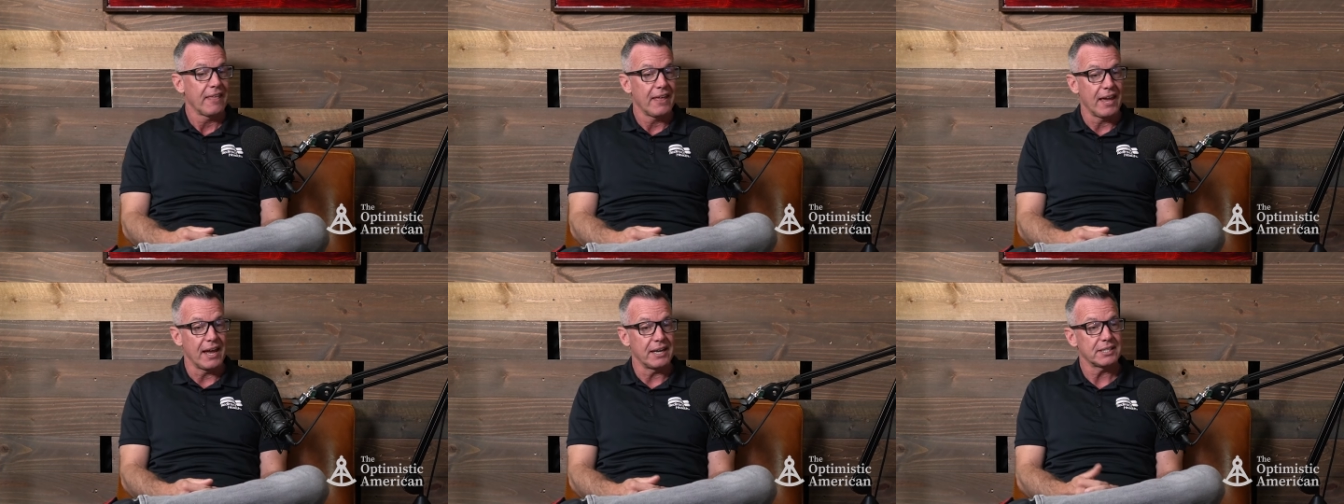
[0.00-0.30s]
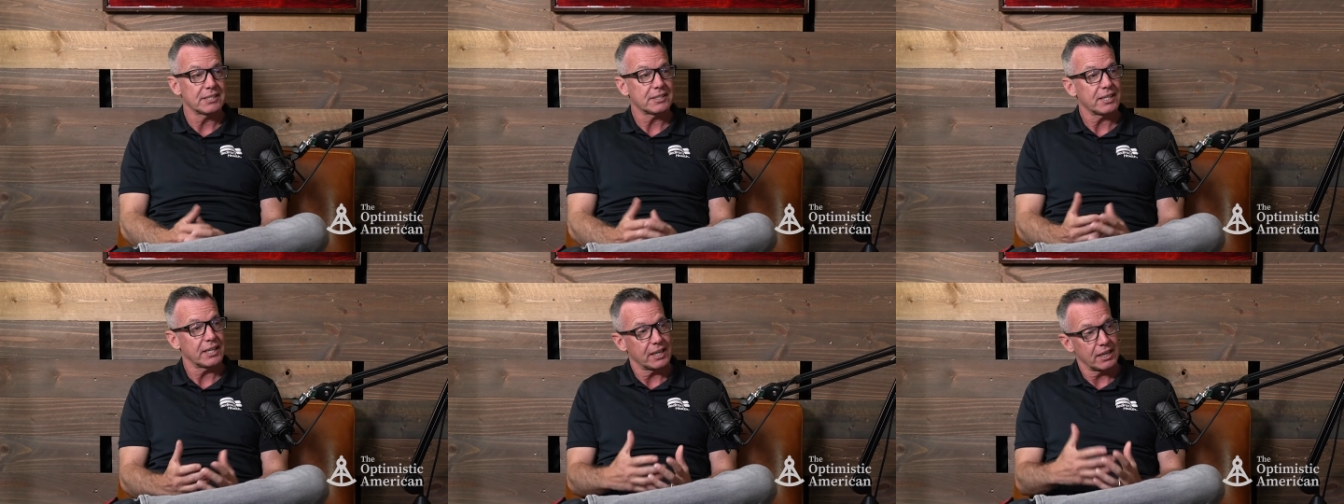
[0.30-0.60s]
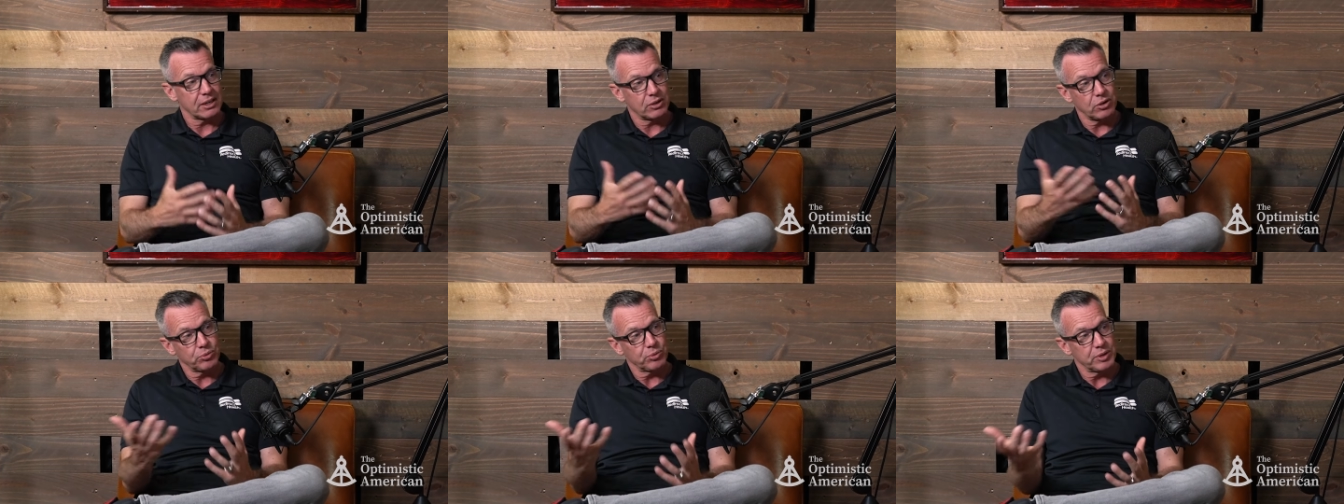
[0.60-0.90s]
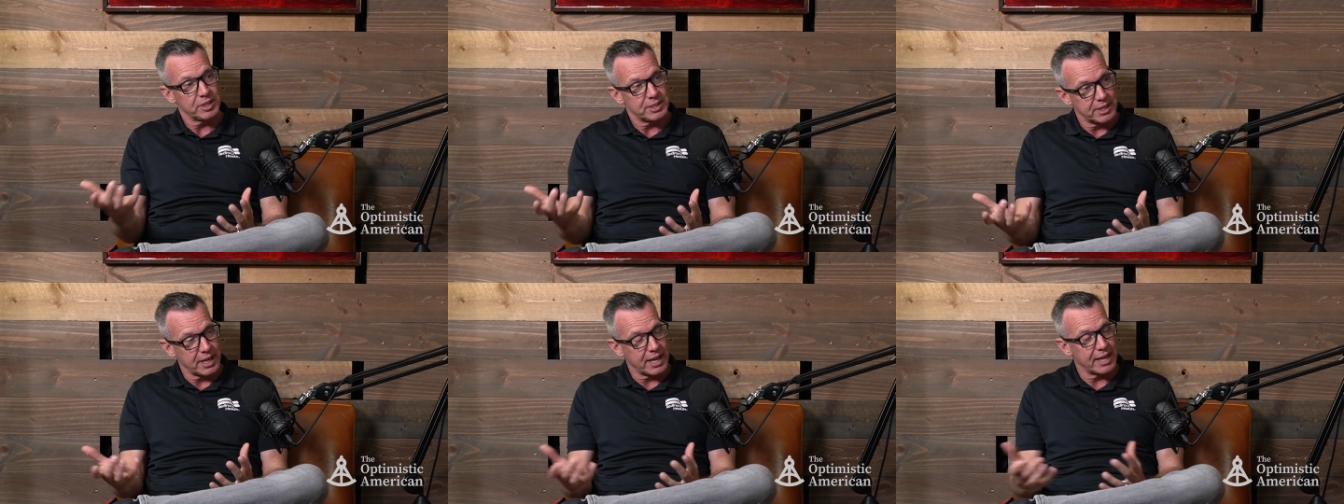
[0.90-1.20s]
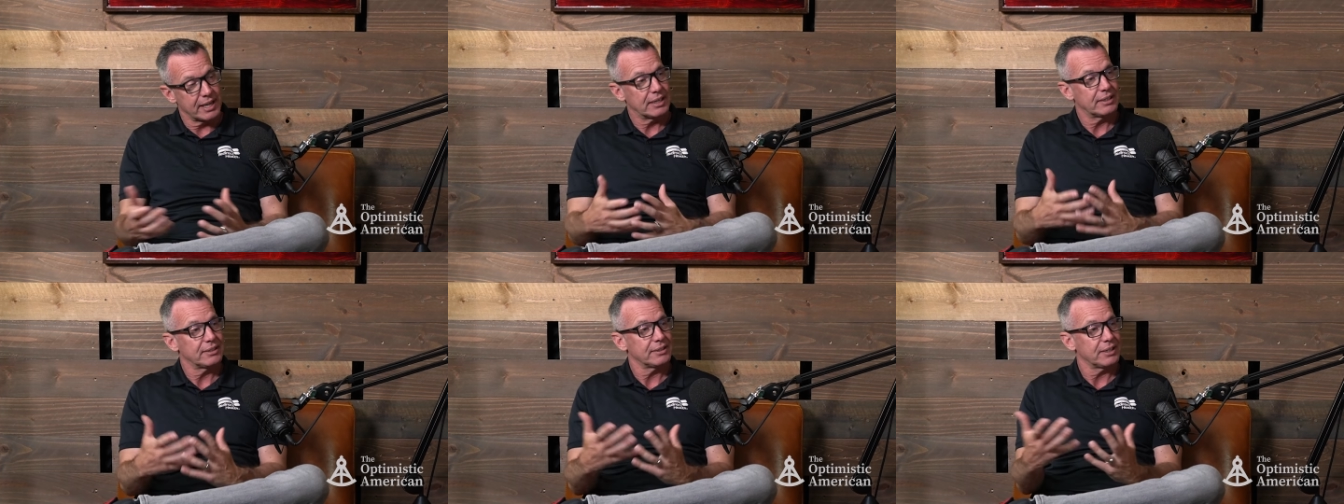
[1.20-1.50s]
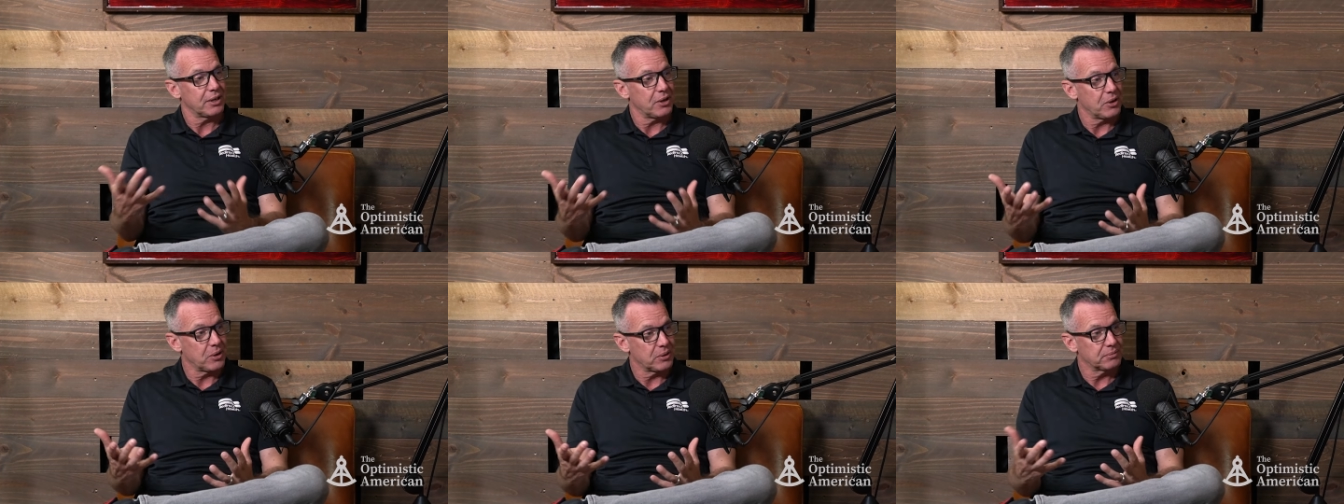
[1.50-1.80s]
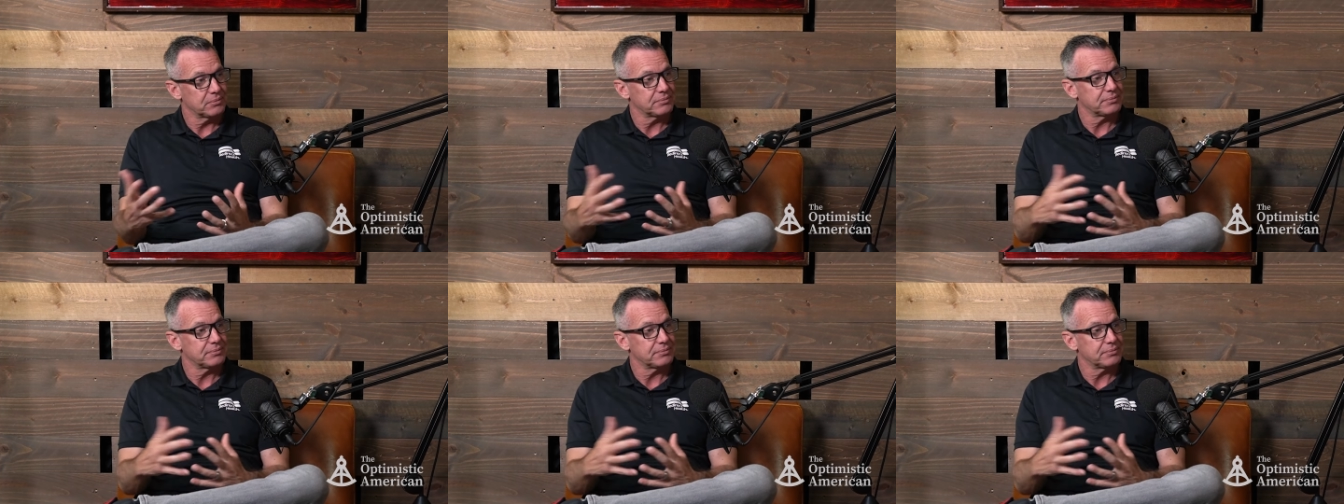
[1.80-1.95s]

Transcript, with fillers: and he's like, go reset, you know,